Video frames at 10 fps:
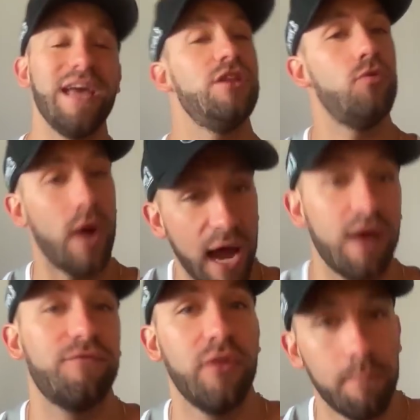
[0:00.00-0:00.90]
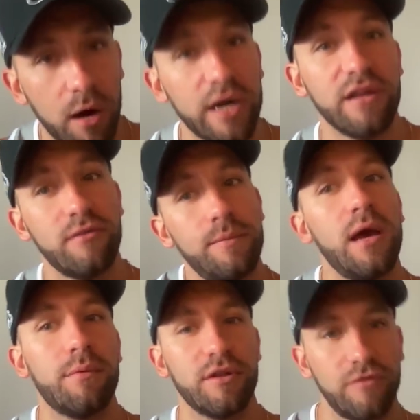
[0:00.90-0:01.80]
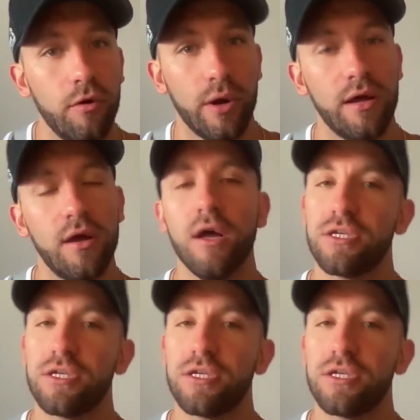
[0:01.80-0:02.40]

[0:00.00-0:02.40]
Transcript: and you have the money to be able to do it.